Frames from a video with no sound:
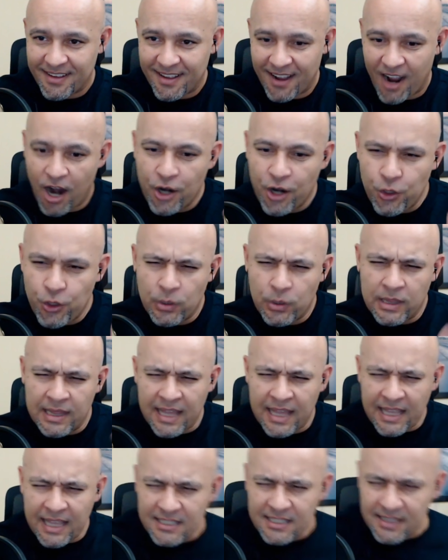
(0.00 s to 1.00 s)
are you
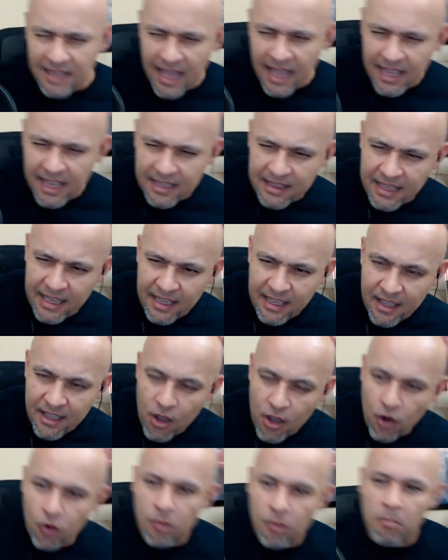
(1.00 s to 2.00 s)
less likely
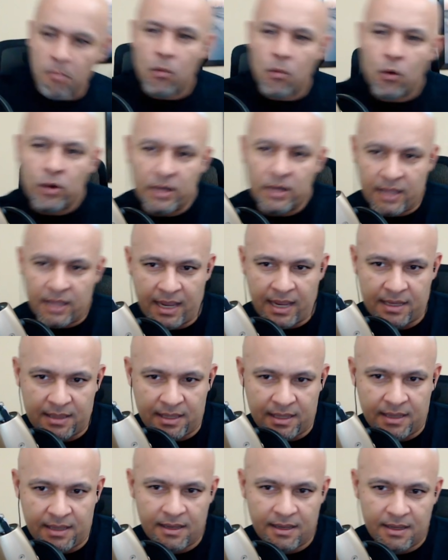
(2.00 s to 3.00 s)
or more
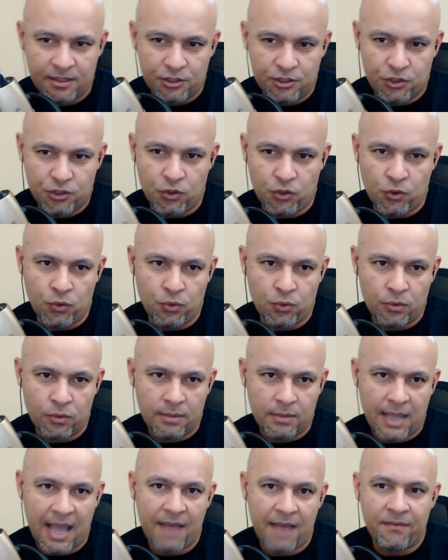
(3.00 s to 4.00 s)
likely to
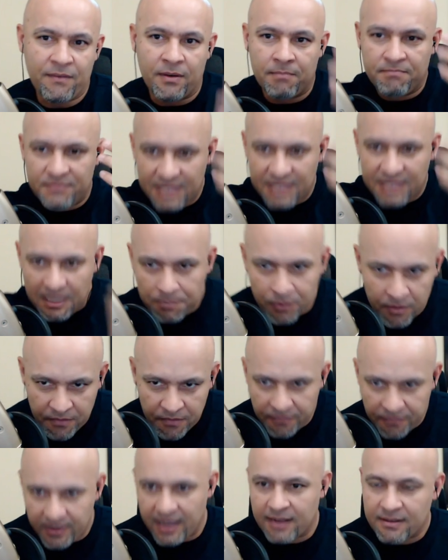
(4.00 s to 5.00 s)
have a deeper
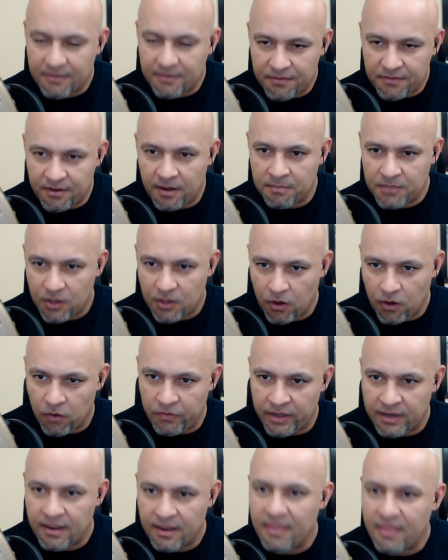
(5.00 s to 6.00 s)
effect from
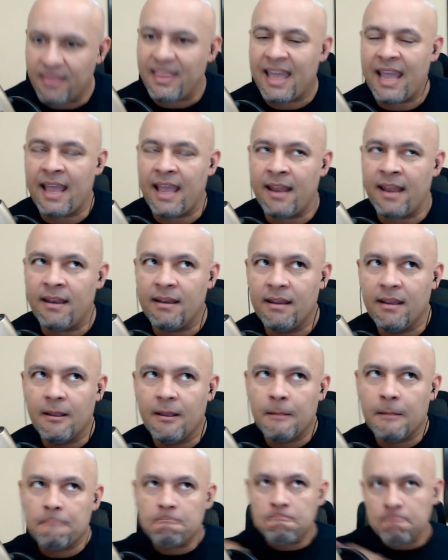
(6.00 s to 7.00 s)
COVID than
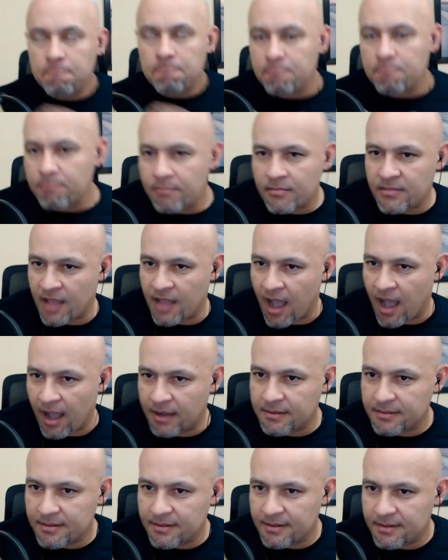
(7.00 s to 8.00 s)
not?
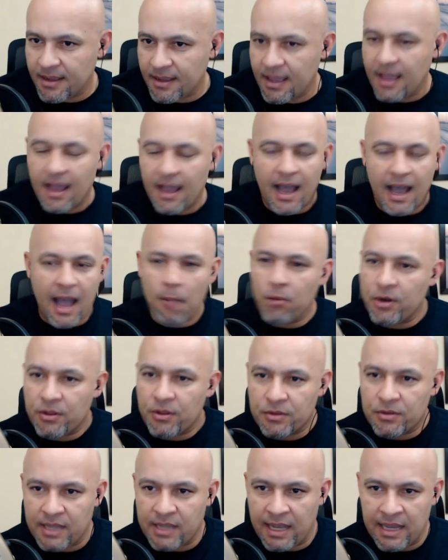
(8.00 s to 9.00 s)
I'm one of
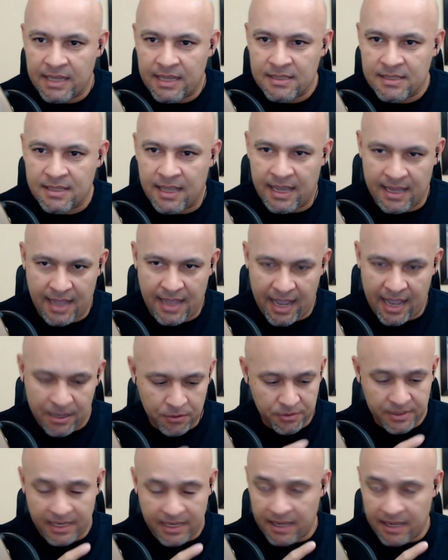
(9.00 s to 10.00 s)
those guys that I
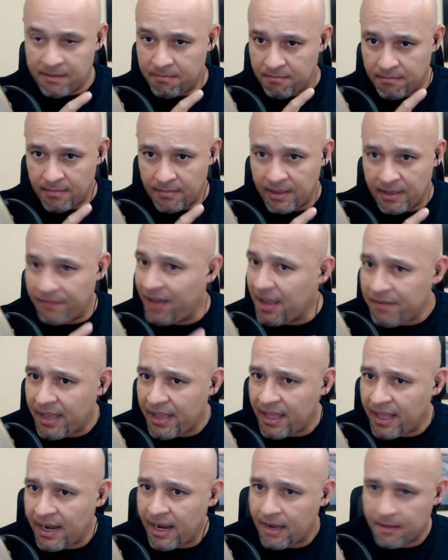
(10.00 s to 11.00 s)
don't take, if I have a
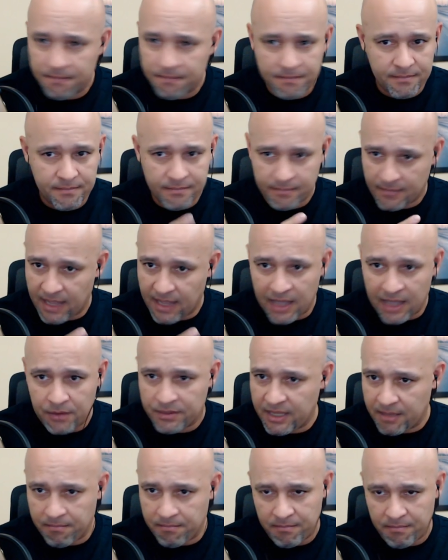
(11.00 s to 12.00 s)
headache, I don't
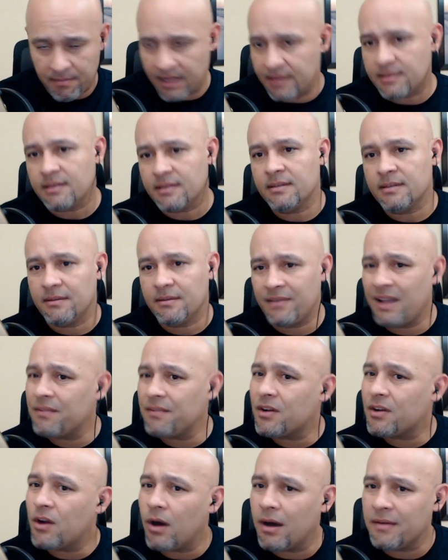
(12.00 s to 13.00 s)
take medicine. If I have a
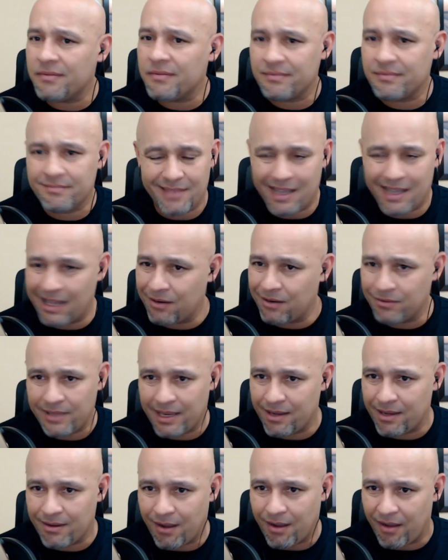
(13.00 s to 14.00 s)
cough, I don't
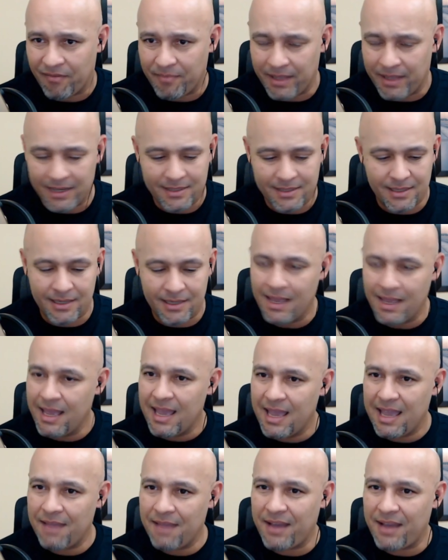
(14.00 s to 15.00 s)
take cough medicine.
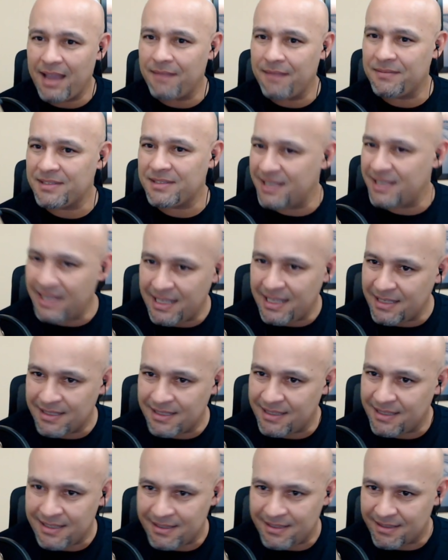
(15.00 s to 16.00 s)
If I have
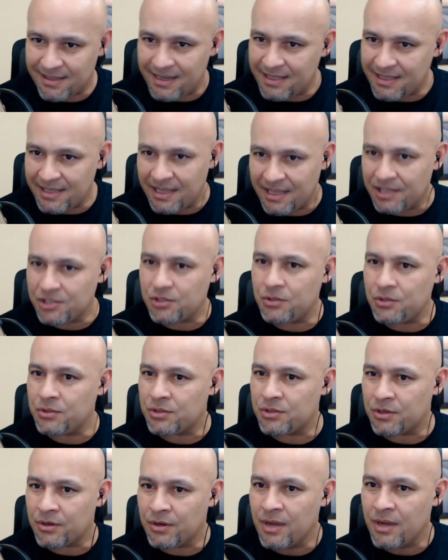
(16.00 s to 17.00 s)
sneezing sneezing
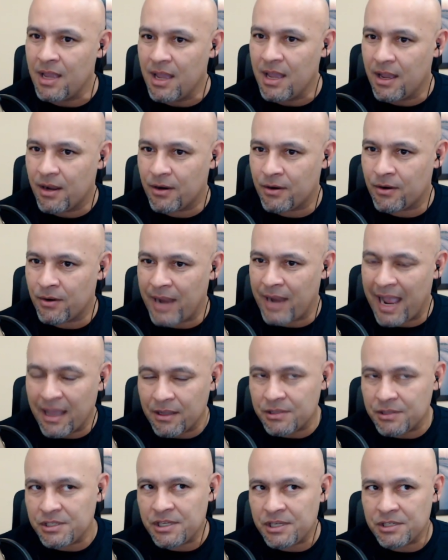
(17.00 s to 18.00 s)
issues or or
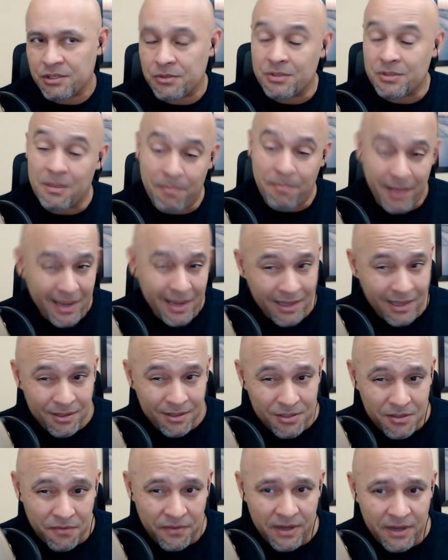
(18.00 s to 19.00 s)
allergy issues, depending on the
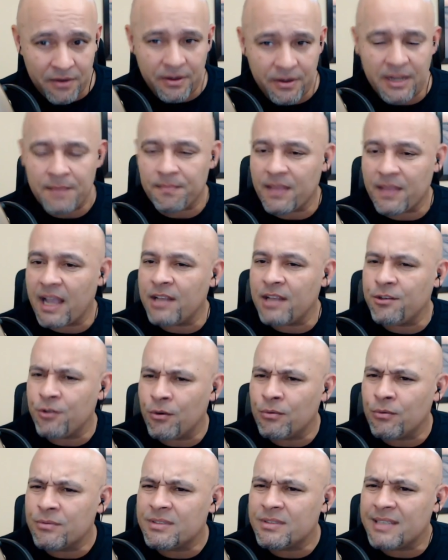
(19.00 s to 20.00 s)
severity, I
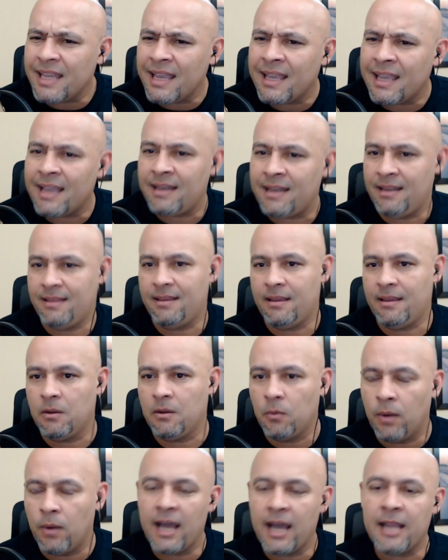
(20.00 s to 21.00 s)
don't take anything.
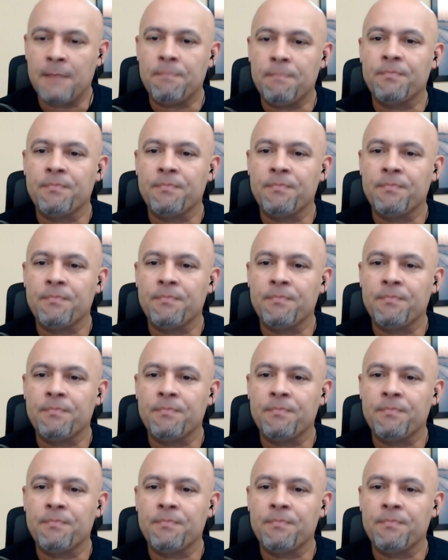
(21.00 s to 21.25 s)
Why?